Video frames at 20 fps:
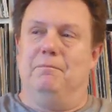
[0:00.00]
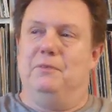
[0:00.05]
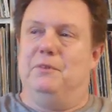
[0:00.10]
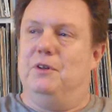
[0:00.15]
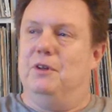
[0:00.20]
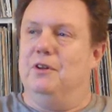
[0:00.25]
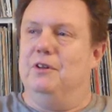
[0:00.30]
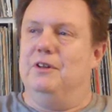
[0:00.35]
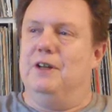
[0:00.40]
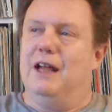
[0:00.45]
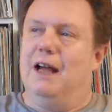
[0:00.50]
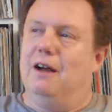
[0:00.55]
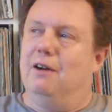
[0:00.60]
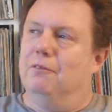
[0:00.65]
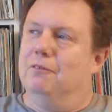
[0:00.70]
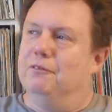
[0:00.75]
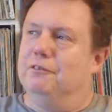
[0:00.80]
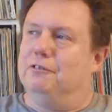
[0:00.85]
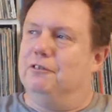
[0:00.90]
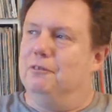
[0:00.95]
Turned
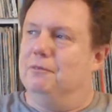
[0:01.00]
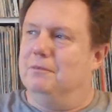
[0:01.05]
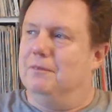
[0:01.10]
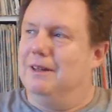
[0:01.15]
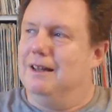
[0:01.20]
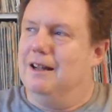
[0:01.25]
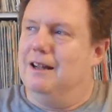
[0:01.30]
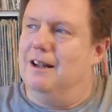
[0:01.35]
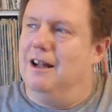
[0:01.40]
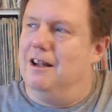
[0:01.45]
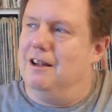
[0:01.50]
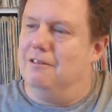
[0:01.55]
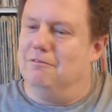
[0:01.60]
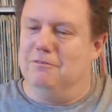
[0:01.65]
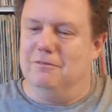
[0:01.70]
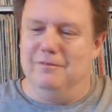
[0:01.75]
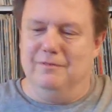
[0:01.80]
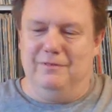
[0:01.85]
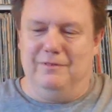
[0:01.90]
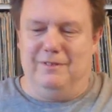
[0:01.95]
out from
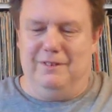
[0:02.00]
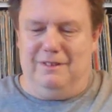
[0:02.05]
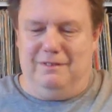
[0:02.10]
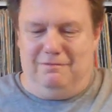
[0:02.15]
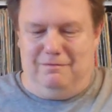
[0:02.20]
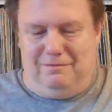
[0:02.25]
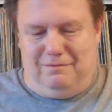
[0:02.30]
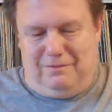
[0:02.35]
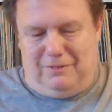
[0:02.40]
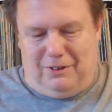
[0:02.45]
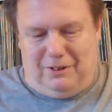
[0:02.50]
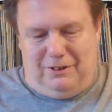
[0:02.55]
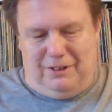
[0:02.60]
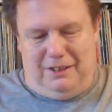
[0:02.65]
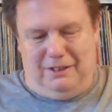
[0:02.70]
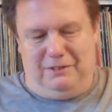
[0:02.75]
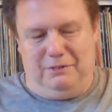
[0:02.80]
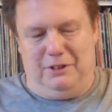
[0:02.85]
what